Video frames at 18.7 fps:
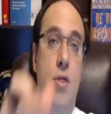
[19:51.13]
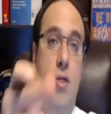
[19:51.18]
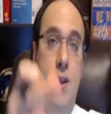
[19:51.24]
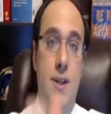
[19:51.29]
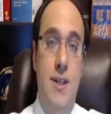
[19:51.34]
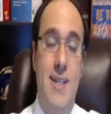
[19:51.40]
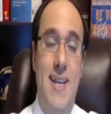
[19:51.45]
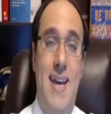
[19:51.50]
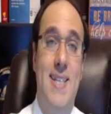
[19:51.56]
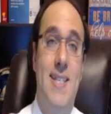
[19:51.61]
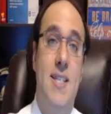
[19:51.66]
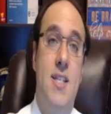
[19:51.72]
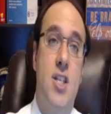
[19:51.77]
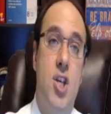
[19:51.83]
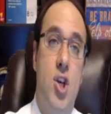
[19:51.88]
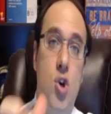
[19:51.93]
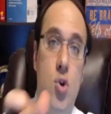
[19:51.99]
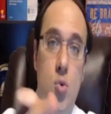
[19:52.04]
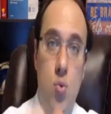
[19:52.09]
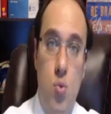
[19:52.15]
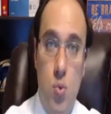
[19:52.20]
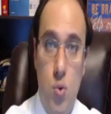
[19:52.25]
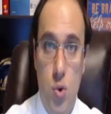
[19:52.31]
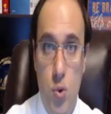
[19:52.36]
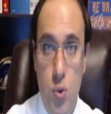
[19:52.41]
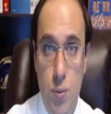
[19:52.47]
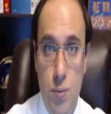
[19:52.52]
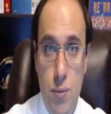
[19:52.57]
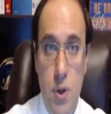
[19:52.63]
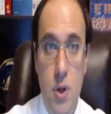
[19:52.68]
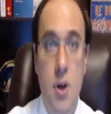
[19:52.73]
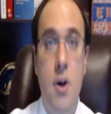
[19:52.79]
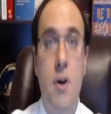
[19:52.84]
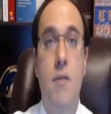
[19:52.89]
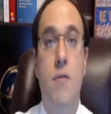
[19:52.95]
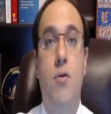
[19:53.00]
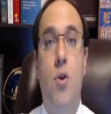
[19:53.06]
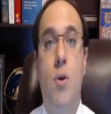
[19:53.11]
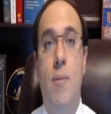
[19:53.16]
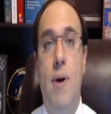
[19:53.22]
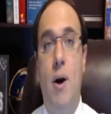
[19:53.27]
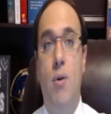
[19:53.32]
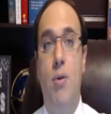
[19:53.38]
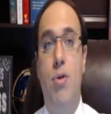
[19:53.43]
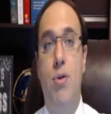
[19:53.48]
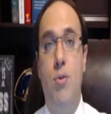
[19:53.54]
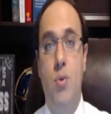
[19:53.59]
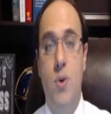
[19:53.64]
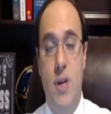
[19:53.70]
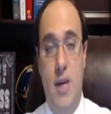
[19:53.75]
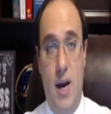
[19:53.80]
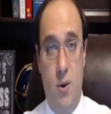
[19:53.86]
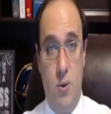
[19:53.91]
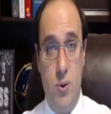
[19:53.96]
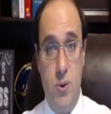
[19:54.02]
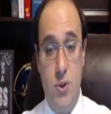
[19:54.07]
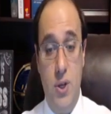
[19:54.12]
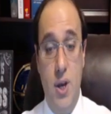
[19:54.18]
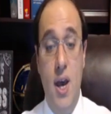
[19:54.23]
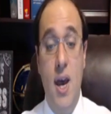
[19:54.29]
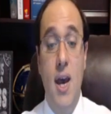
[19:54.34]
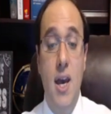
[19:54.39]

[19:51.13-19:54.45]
the test room for about 3 hours,